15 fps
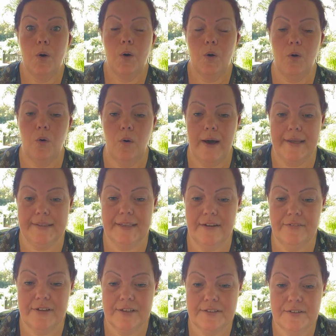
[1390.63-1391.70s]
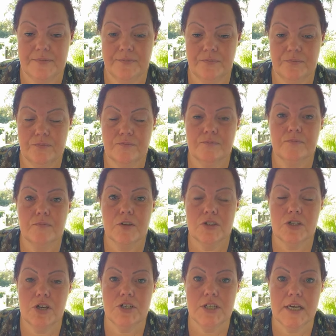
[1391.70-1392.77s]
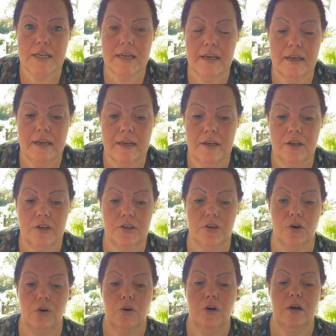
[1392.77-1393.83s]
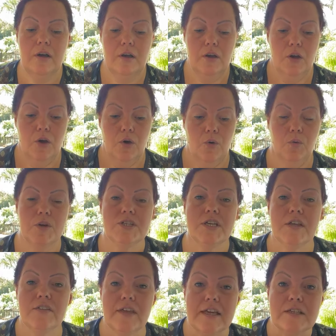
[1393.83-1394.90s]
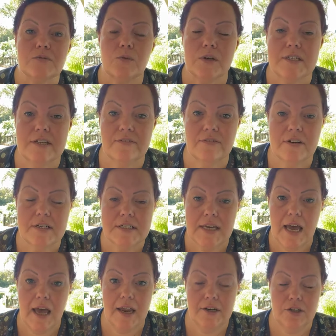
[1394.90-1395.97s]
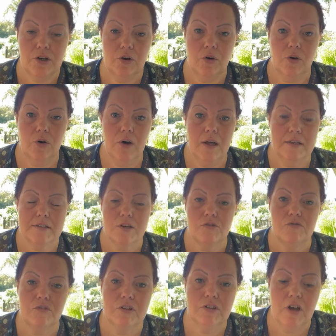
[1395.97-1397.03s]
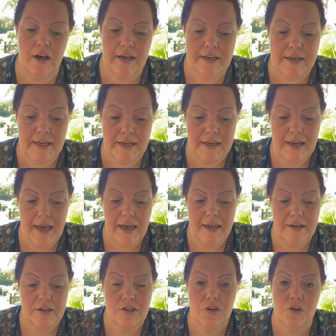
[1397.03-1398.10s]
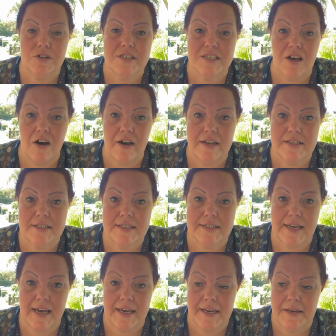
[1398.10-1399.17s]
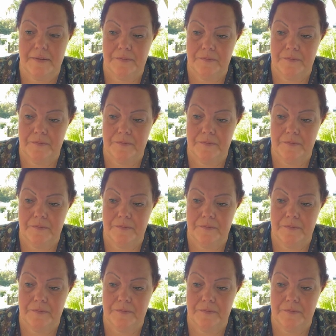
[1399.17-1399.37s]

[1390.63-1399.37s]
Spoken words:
Oh, I love it. So Jenna, you're wishing things were different, and your silver lining and your sign today